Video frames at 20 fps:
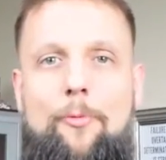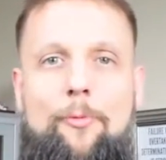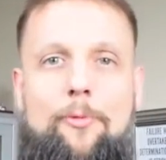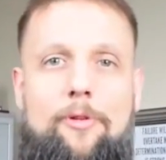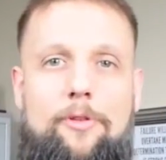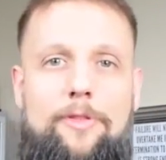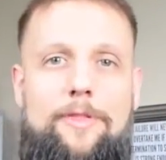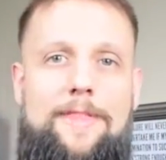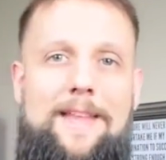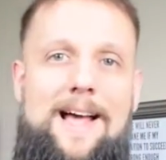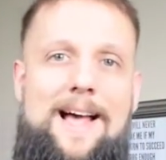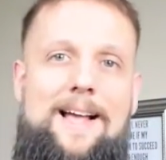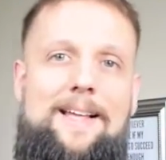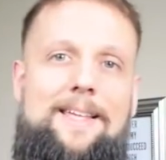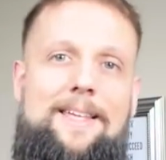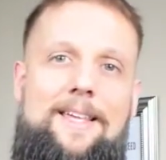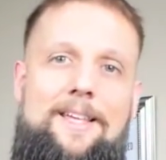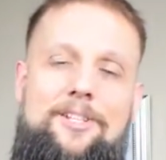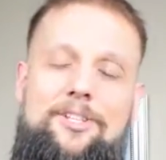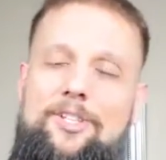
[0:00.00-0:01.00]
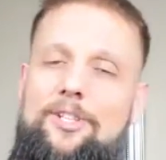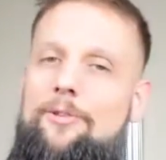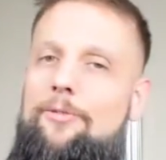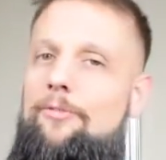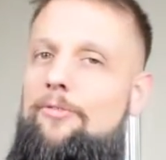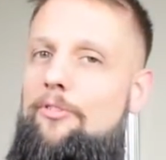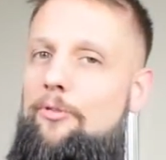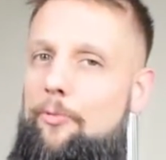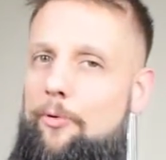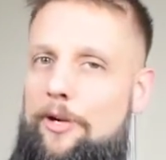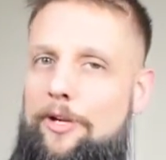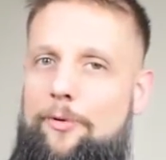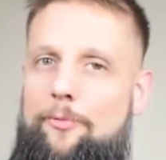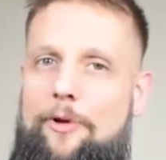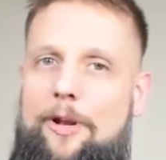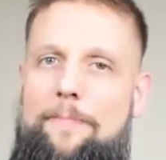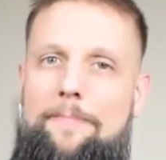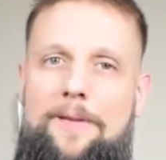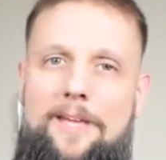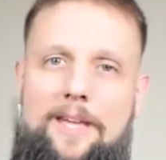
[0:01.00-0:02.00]
will not get you to where you
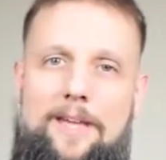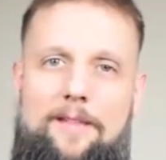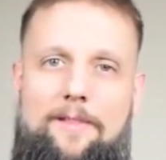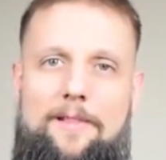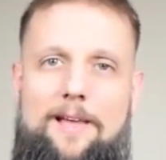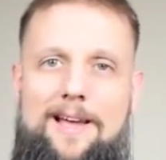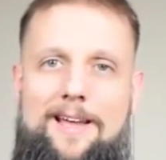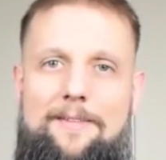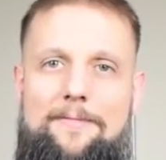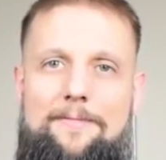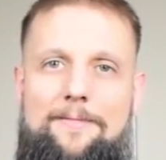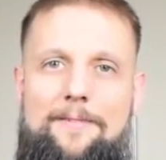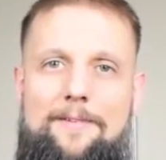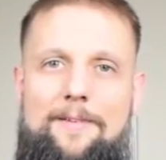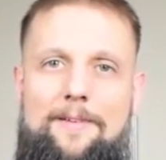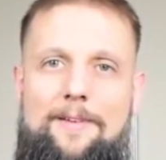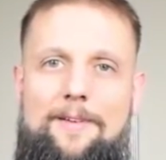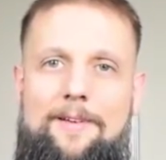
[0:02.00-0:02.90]
want to be in life.